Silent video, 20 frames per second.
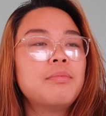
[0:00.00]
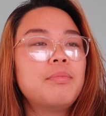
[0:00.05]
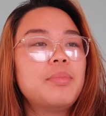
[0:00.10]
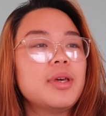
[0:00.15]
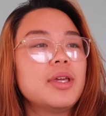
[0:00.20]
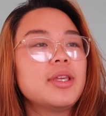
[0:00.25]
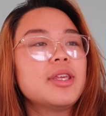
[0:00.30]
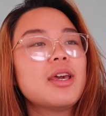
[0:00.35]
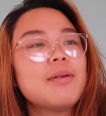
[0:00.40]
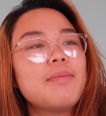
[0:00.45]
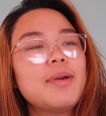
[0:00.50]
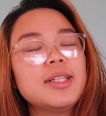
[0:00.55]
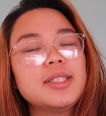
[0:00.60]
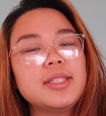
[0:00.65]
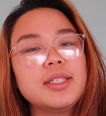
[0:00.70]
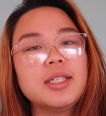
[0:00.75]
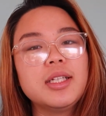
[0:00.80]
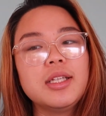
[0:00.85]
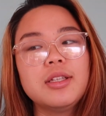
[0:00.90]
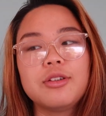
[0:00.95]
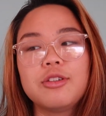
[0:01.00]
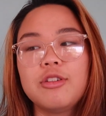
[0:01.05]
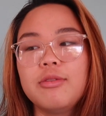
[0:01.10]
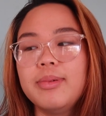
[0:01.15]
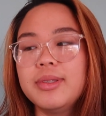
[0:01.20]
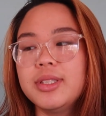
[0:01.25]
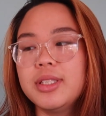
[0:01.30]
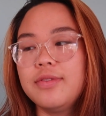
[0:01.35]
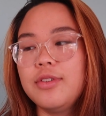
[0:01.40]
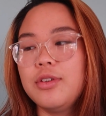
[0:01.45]
But yeah, basically the
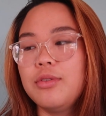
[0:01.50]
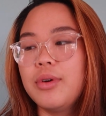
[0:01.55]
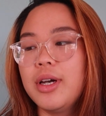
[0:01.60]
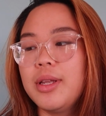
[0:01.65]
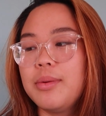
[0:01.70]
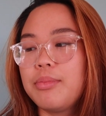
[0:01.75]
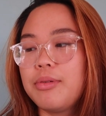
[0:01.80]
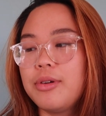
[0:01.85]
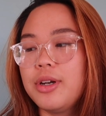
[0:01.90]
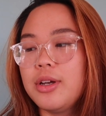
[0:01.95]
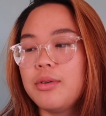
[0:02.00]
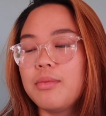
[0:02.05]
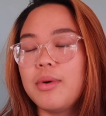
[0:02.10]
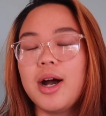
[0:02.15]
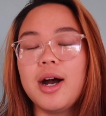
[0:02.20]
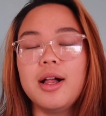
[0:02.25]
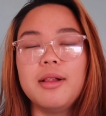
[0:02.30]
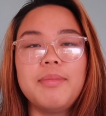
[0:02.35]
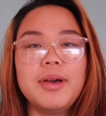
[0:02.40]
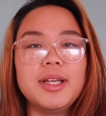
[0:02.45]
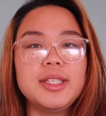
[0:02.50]
group interview went pretty well.